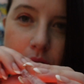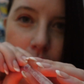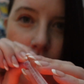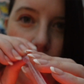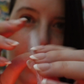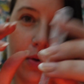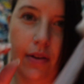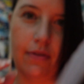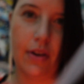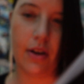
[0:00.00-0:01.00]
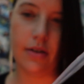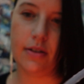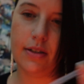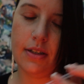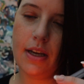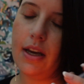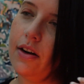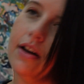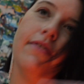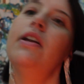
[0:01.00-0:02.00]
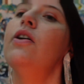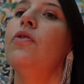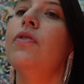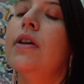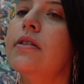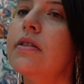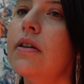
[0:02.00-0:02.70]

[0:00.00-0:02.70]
So if you can see, I don't even know if